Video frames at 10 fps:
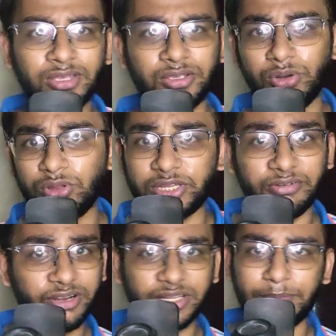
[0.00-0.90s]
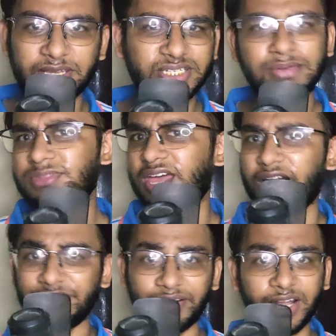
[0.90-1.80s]
They were the best team, they are
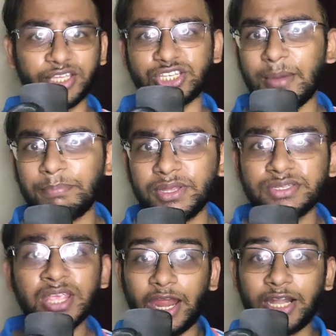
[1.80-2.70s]
defending champions.